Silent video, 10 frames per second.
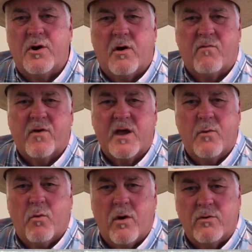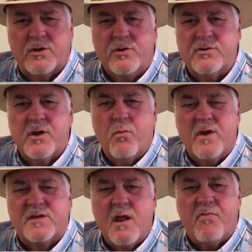And don't forget, we're on Tuesday,
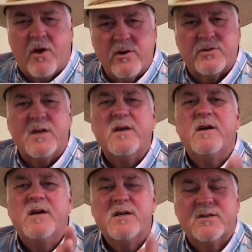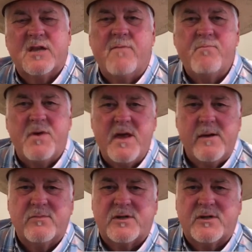Wednesday, and Thursday, 7 p.m.